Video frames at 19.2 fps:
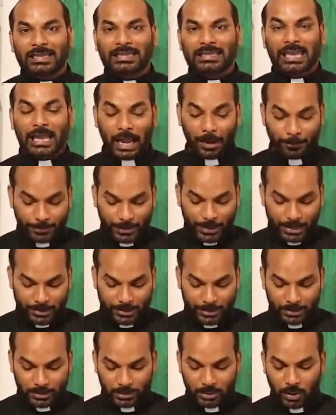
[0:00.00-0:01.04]
they
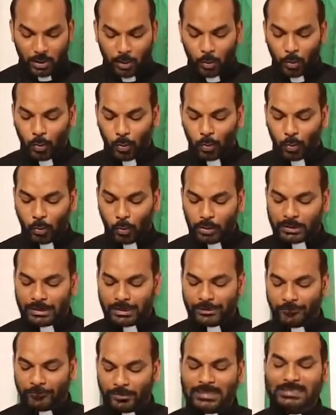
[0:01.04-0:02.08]
appear
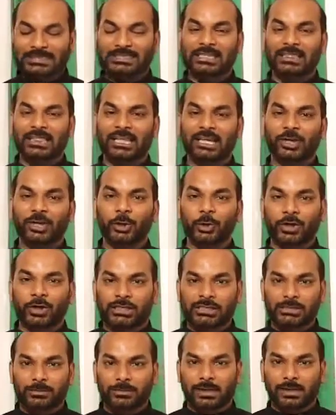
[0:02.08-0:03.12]
only once in the New
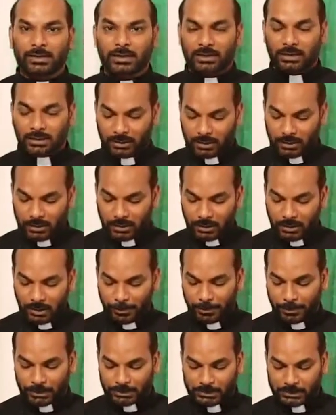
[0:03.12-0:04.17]
Testament
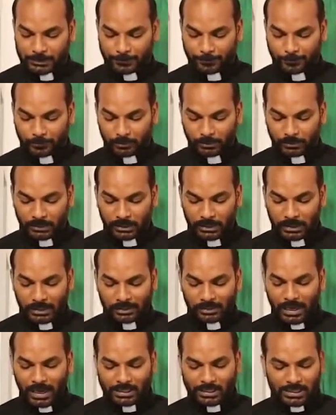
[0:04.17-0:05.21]
corpus.
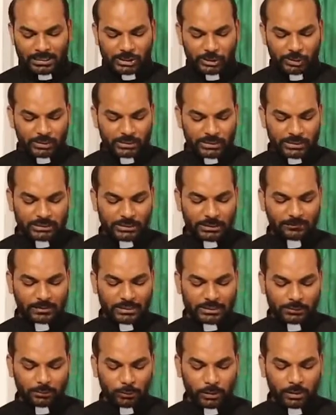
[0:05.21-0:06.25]
The author's usage of
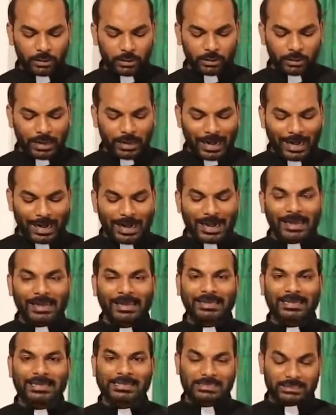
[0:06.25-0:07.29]
this word
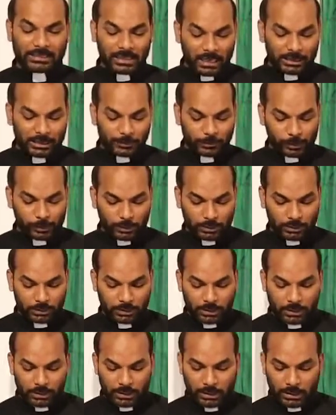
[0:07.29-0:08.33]
in his
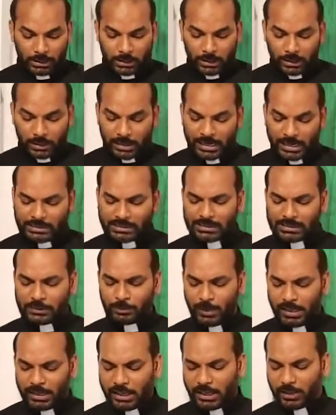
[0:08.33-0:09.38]
gospel
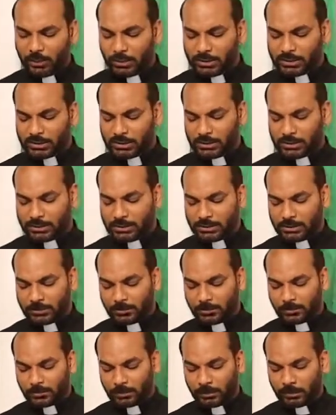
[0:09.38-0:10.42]
raises many questions.
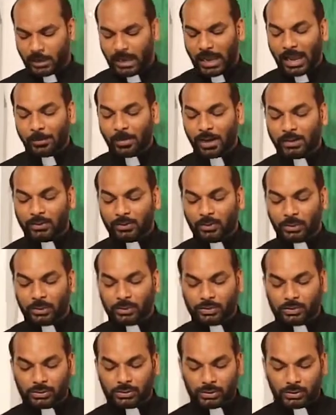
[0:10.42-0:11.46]
Among
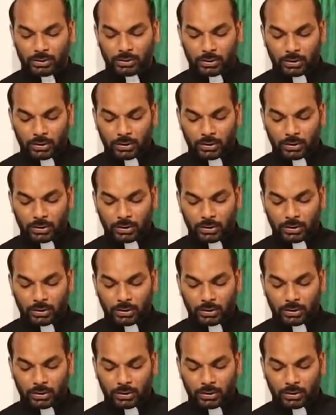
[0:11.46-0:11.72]
those,